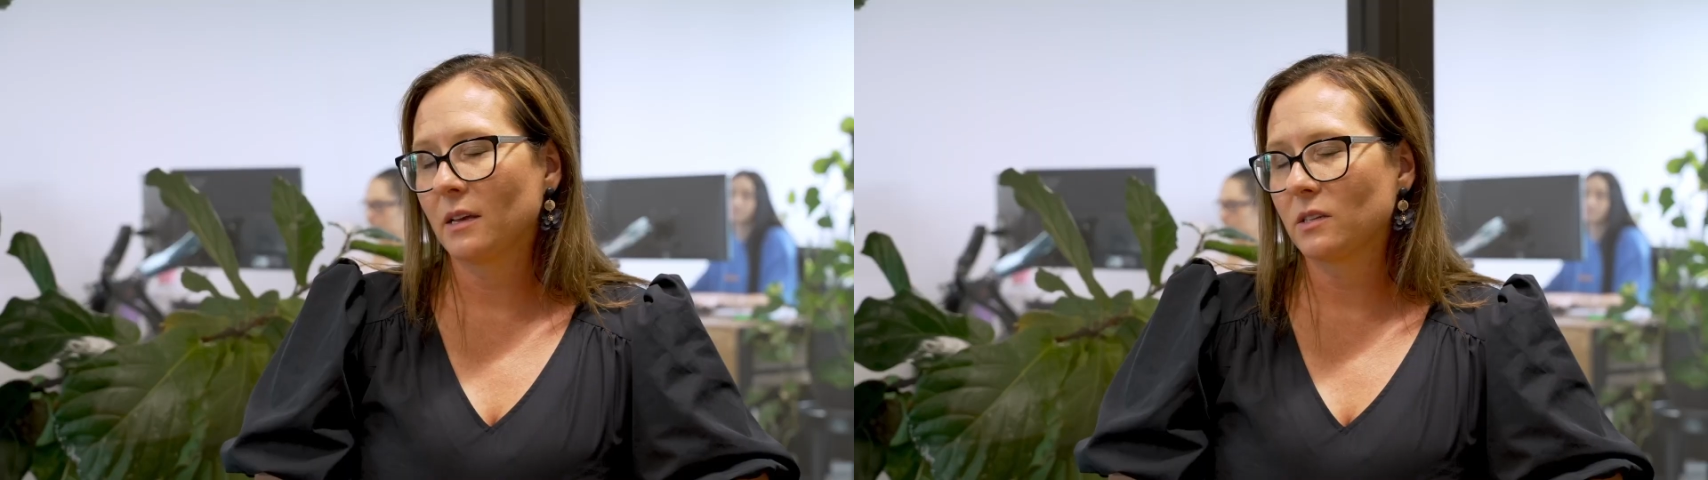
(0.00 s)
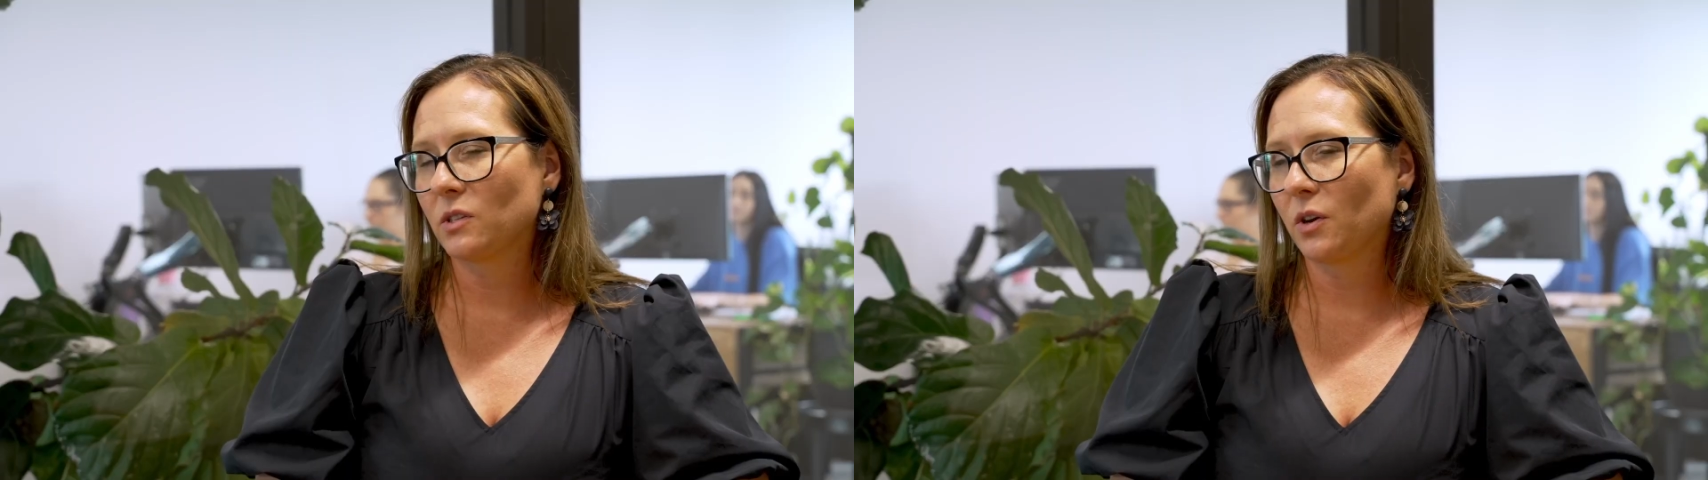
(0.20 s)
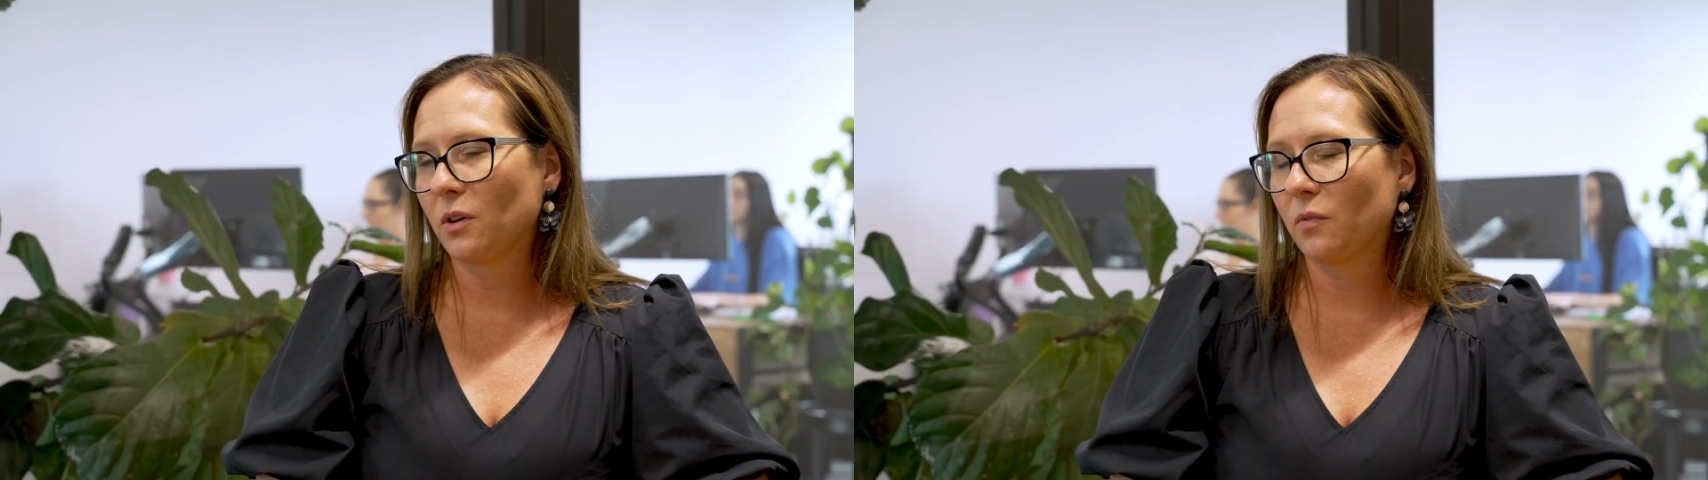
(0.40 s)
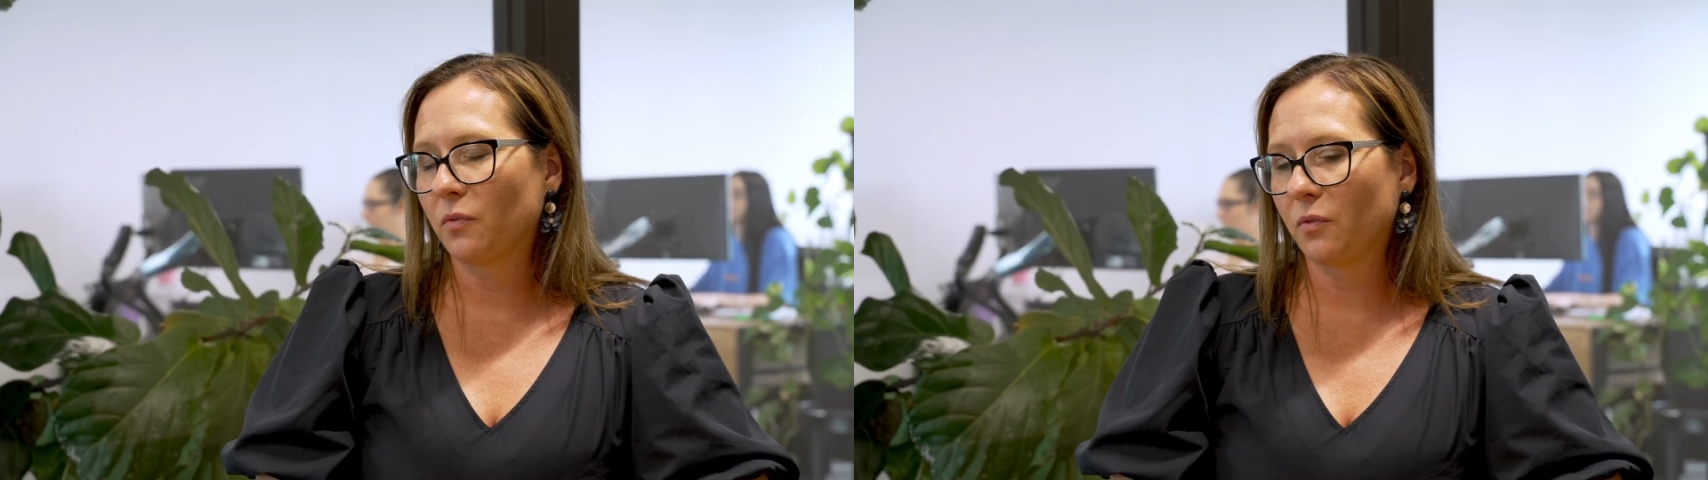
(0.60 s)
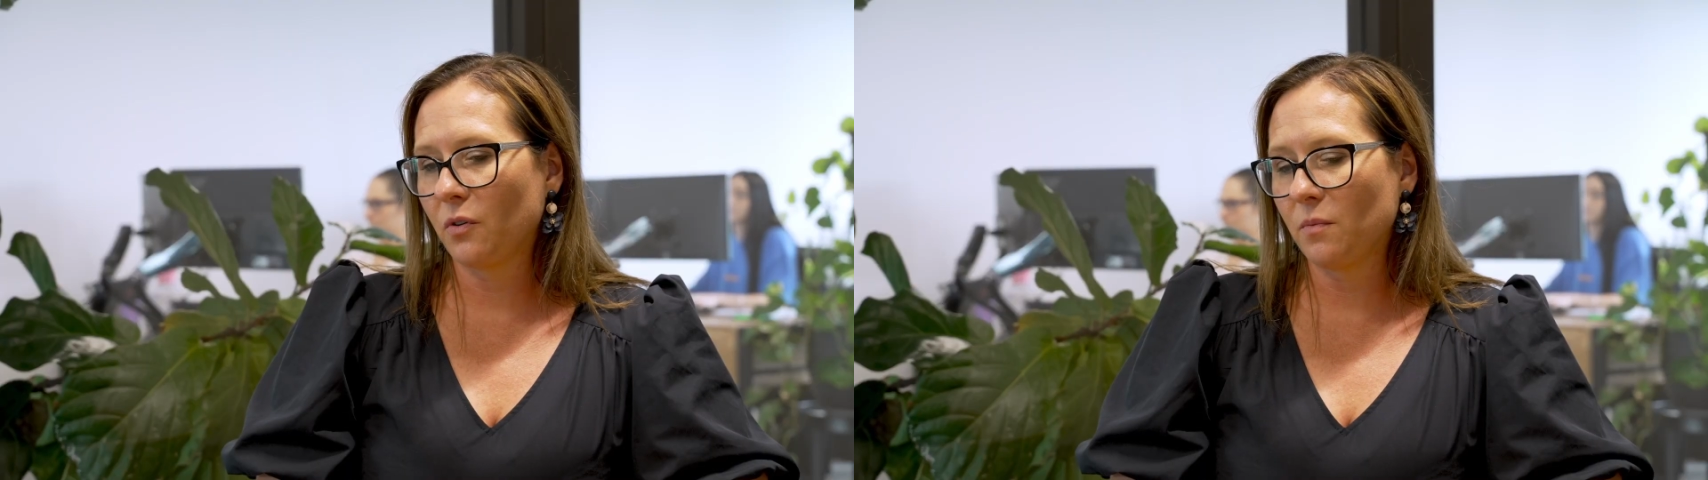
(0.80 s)
So
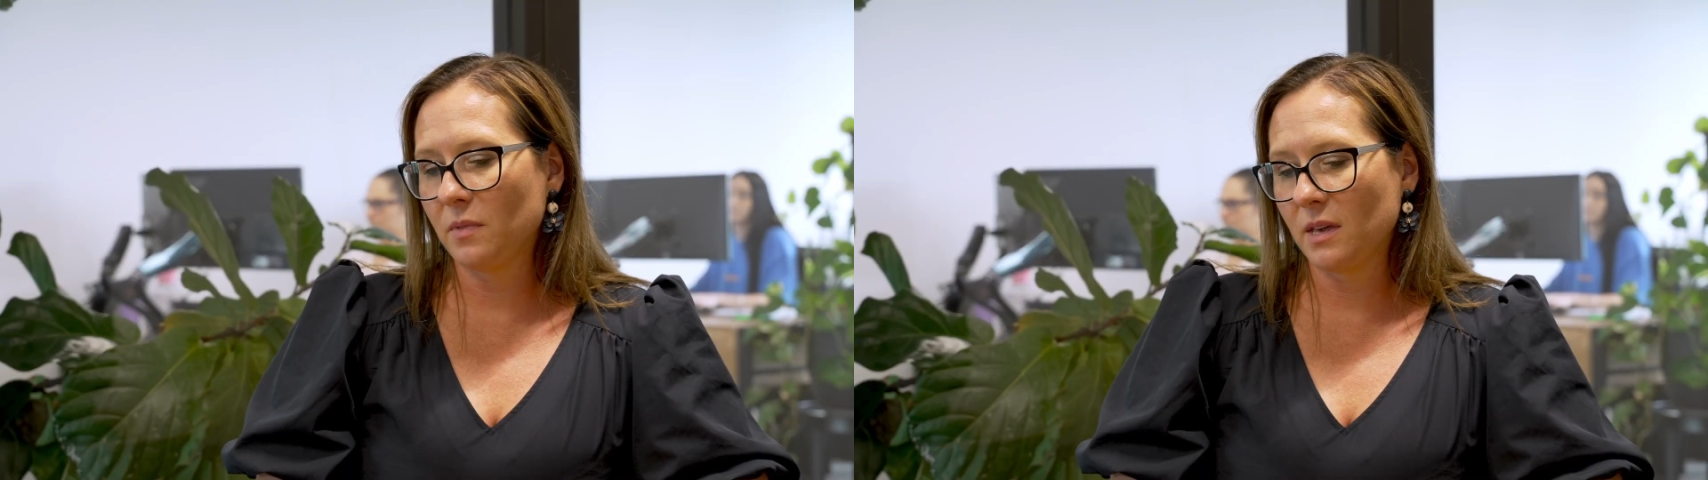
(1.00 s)
from